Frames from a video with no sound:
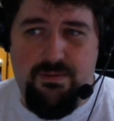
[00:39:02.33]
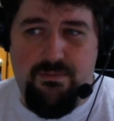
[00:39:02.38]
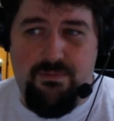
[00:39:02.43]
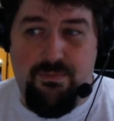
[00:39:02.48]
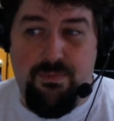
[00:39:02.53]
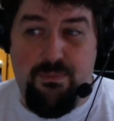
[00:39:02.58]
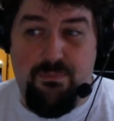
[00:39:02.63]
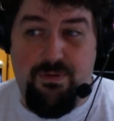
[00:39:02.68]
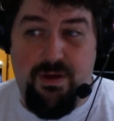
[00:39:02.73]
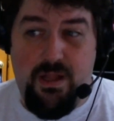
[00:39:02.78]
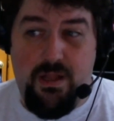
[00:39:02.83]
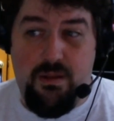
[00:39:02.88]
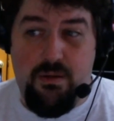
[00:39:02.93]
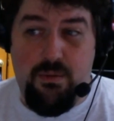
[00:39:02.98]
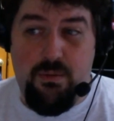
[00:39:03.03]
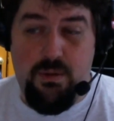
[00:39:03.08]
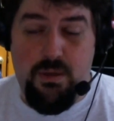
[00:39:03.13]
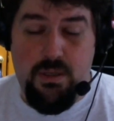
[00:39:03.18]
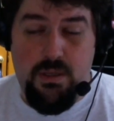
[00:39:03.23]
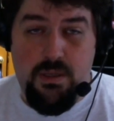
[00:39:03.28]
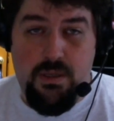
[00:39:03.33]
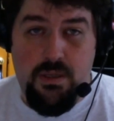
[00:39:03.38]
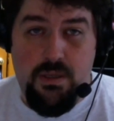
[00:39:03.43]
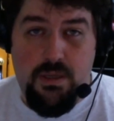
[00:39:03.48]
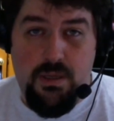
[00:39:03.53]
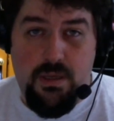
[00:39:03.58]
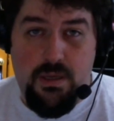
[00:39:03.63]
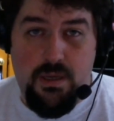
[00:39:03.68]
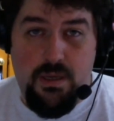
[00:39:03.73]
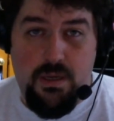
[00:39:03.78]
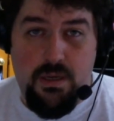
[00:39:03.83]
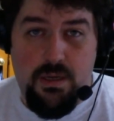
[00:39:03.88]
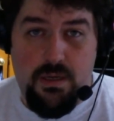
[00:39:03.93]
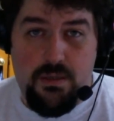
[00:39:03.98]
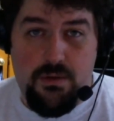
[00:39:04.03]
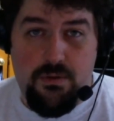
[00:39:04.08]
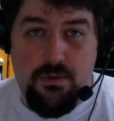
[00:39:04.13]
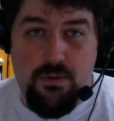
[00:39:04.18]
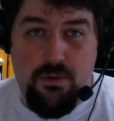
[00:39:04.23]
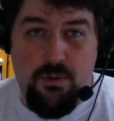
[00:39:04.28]
follow
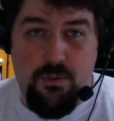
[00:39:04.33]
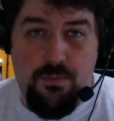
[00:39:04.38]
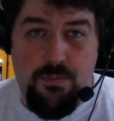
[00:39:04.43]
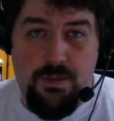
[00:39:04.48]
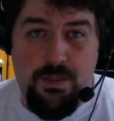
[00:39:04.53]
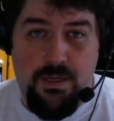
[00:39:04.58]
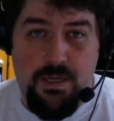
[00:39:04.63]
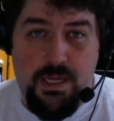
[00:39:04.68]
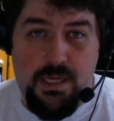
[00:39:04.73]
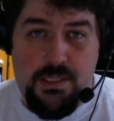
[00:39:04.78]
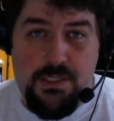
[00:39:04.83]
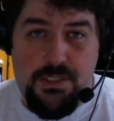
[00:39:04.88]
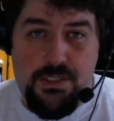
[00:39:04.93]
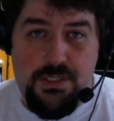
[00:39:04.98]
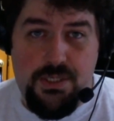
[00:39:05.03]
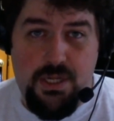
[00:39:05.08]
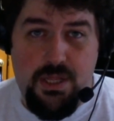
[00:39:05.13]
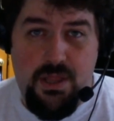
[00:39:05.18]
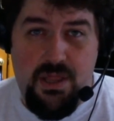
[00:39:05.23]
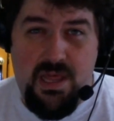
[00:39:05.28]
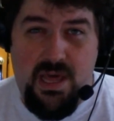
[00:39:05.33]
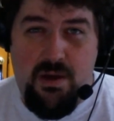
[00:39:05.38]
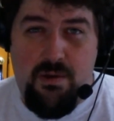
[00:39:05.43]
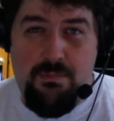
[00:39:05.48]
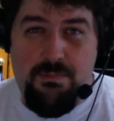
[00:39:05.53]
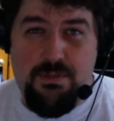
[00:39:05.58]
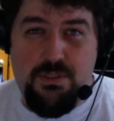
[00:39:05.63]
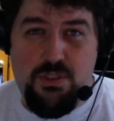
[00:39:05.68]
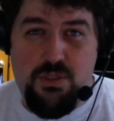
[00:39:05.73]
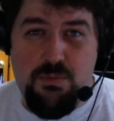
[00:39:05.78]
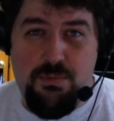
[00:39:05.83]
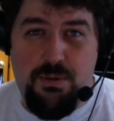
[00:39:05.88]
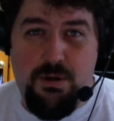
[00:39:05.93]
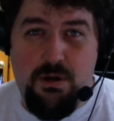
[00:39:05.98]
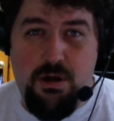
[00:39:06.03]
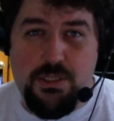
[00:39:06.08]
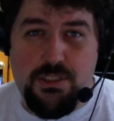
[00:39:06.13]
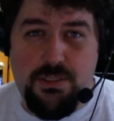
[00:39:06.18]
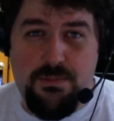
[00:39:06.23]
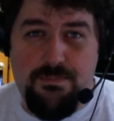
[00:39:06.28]
Chrome and Edge, that would be super
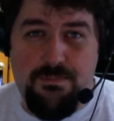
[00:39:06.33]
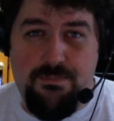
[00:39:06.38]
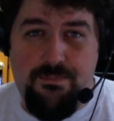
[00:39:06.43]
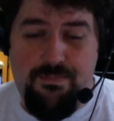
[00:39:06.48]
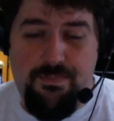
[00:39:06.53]
awesome.